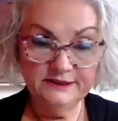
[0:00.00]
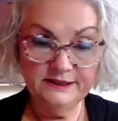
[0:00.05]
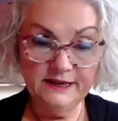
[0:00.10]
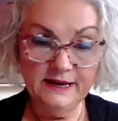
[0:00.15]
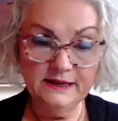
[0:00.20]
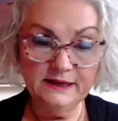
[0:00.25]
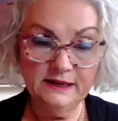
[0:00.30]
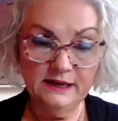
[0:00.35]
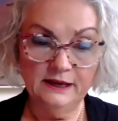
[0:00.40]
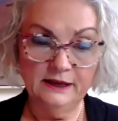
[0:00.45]

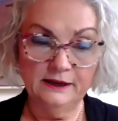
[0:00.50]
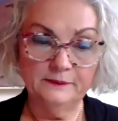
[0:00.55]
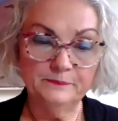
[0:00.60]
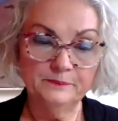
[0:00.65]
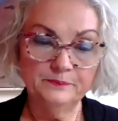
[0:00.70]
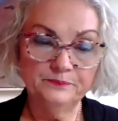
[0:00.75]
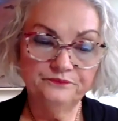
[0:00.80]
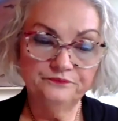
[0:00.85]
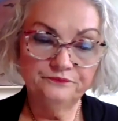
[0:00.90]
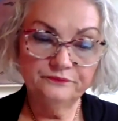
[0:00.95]

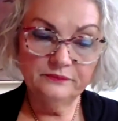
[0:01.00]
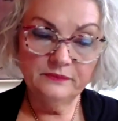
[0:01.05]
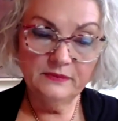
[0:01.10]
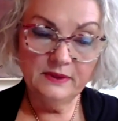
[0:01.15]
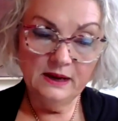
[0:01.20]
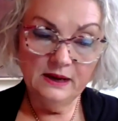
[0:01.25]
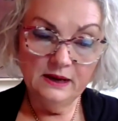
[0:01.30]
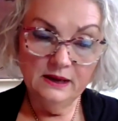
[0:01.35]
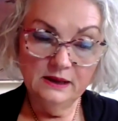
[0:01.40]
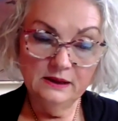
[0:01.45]
seeking
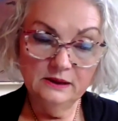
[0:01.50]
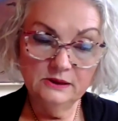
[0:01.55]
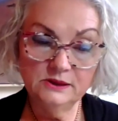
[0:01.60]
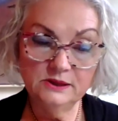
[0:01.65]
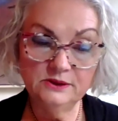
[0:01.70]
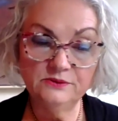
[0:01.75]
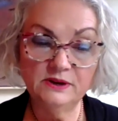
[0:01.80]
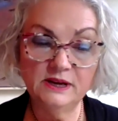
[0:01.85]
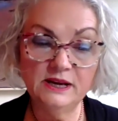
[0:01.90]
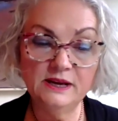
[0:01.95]

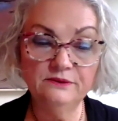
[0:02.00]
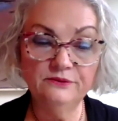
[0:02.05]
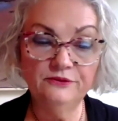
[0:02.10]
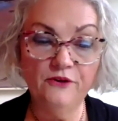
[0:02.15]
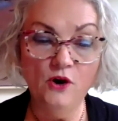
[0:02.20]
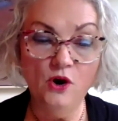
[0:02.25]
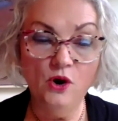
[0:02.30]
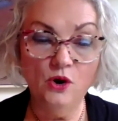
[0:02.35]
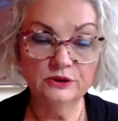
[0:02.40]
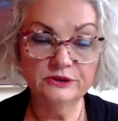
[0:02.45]
to
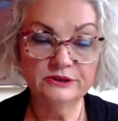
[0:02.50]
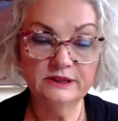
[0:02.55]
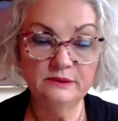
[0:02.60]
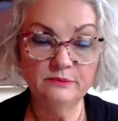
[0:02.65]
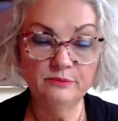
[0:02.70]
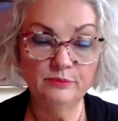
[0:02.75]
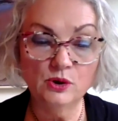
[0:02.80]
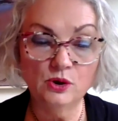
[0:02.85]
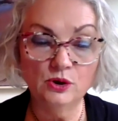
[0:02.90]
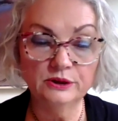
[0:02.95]
reinforce
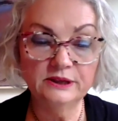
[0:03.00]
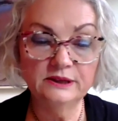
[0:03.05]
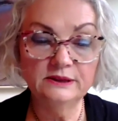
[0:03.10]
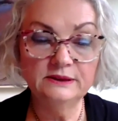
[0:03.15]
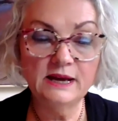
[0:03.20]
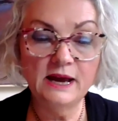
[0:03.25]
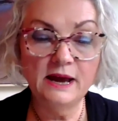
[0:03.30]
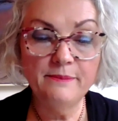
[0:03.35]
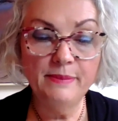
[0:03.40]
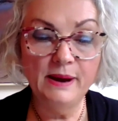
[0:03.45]
and
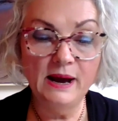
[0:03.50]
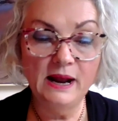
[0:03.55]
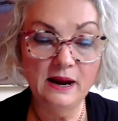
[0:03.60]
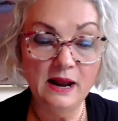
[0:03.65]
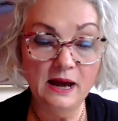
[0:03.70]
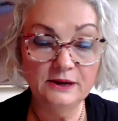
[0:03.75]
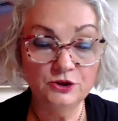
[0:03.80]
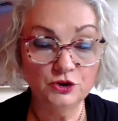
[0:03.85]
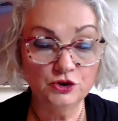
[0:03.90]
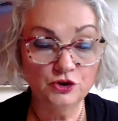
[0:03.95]
broaden their
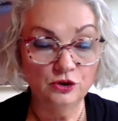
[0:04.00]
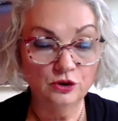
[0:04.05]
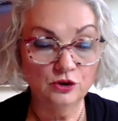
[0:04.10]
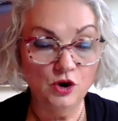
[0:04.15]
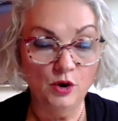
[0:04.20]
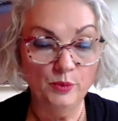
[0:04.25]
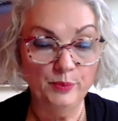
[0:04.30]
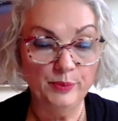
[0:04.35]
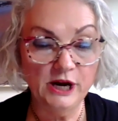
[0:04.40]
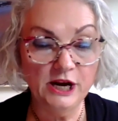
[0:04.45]
bilateral
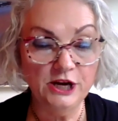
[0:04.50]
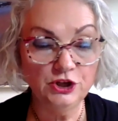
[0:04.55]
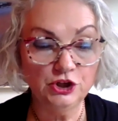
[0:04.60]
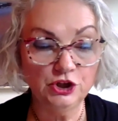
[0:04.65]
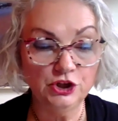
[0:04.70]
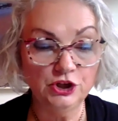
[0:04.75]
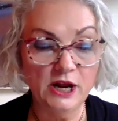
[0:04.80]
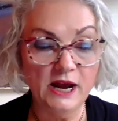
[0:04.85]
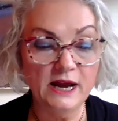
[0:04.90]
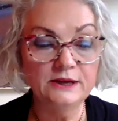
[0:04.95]

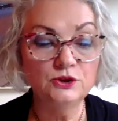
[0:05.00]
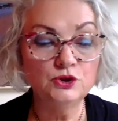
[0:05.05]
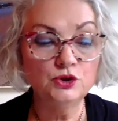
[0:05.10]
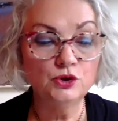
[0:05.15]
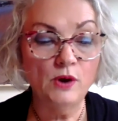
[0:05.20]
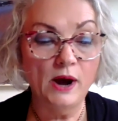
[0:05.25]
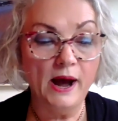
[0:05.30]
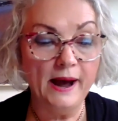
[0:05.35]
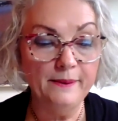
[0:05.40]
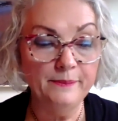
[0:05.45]
cooperation and
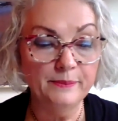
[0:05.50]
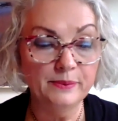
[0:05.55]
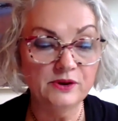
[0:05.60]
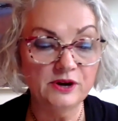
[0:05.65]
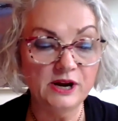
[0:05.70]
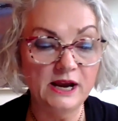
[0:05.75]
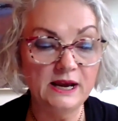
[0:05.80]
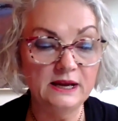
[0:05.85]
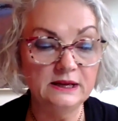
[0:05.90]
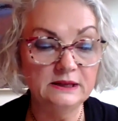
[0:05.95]
to
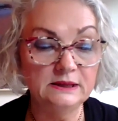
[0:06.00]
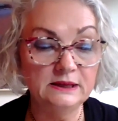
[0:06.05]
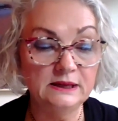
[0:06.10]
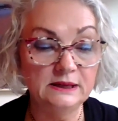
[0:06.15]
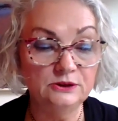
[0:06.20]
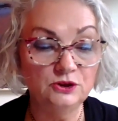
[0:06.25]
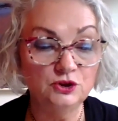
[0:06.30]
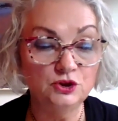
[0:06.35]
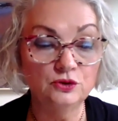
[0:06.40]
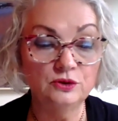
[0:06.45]
upgrade
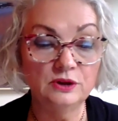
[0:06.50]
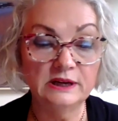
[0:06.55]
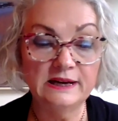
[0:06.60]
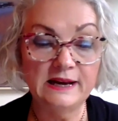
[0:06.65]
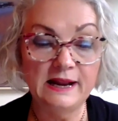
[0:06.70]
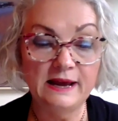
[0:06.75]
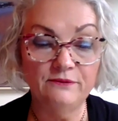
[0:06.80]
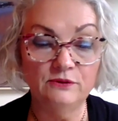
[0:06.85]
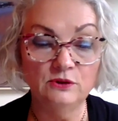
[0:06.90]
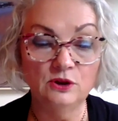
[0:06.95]
it to the
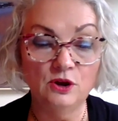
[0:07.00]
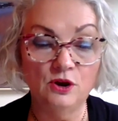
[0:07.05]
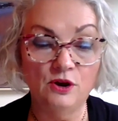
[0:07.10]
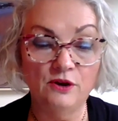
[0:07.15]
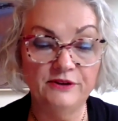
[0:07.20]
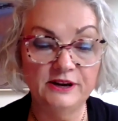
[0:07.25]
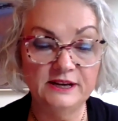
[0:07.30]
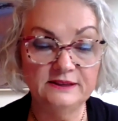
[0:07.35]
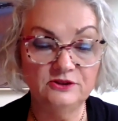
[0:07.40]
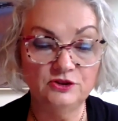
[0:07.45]
level
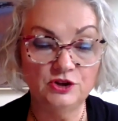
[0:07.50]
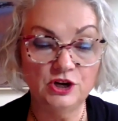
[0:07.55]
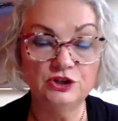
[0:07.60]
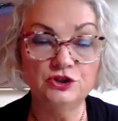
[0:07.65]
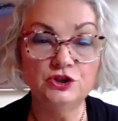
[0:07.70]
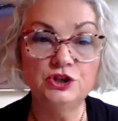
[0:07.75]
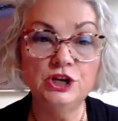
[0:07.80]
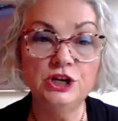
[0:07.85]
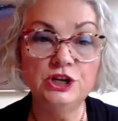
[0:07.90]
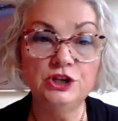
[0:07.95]
of a
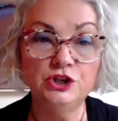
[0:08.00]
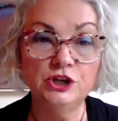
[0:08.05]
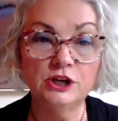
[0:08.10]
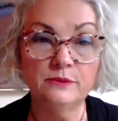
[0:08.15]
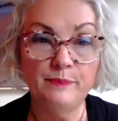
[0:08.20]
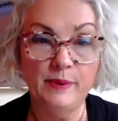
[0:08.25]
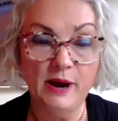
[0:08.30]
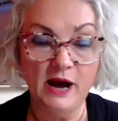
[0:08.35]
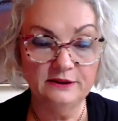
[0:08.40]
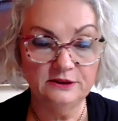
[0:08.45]

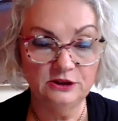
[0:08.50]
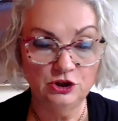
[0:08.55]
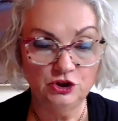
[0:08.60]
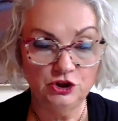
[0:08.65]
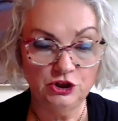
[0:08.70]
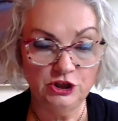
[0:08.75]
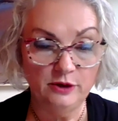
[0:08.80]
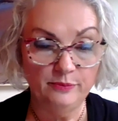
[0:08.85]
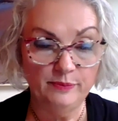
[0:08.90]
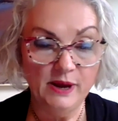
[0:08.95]
strategic
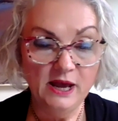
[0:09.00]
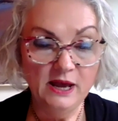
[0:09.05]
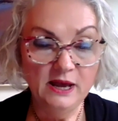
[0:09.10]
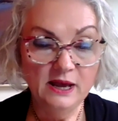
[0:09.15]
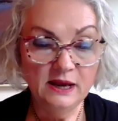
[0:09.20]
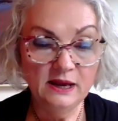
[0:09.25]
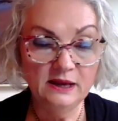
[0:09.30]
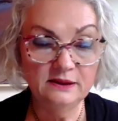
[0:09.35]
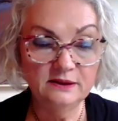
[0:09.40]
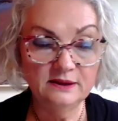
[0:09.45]
partnership
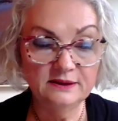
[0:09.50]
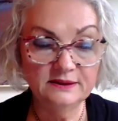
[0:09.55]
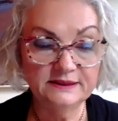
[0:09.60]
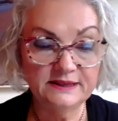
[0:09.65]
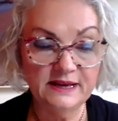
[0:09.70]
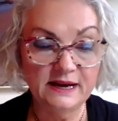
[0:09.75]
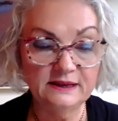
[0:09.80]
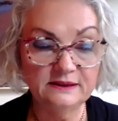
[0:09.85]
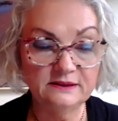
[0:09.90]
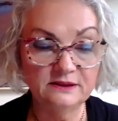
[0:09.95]
in the
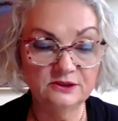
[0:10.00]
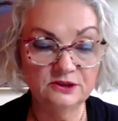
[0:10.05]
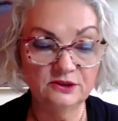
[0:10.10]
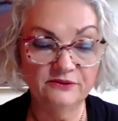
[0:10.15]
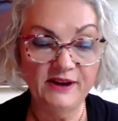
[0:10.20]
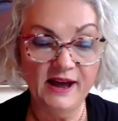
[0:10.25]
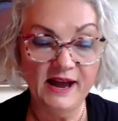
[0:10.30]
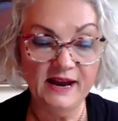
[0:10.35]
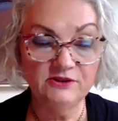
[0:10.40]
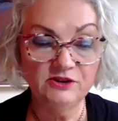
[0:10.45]
sectors
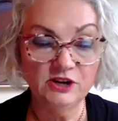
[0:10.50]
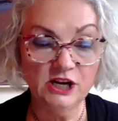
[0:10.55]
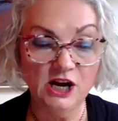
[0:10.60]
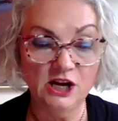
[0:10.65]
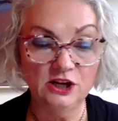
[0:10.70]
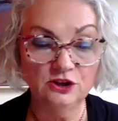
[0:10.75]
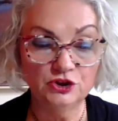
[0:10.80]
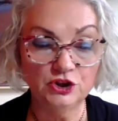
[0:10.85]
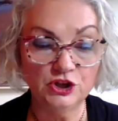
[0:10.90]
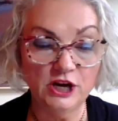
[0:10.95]
of
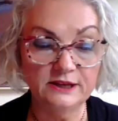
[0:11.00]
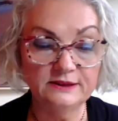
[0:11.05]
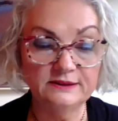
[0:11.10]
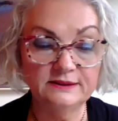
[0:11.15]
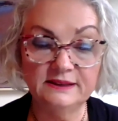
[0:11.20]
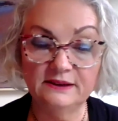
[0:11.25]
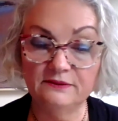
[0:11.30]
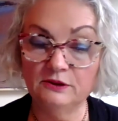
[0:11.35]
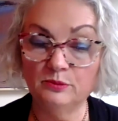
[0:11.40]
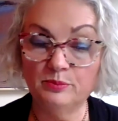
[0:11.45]
agriculture,
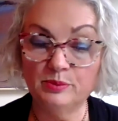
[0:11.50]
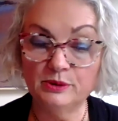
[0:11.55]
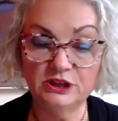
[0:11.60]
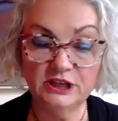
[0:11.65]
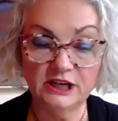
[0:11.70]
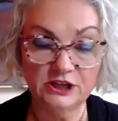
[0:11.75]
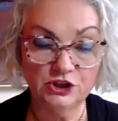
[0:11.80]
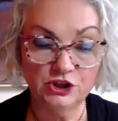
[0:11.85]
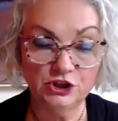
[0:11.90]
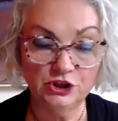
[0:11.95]
civil
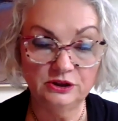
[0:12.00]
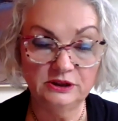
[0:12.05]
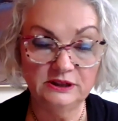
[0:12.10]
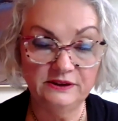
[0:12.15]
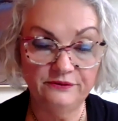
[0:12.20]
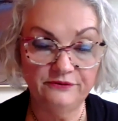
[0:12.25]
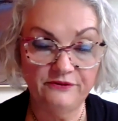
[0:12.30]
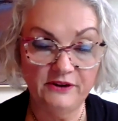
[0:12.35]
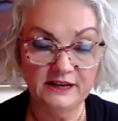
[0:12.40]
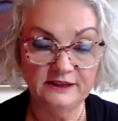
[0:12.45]
protection,
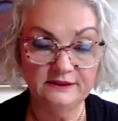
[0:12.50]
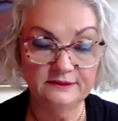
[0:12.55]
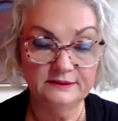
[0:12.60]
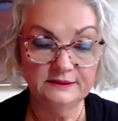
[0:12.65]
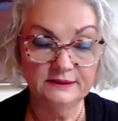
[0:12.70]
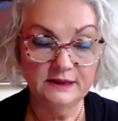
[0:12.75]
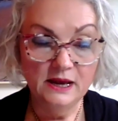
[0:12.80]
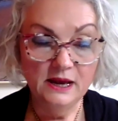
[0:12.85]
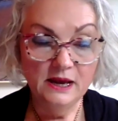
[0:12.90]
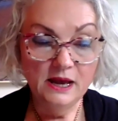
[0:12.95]

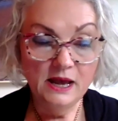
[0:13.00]
defense,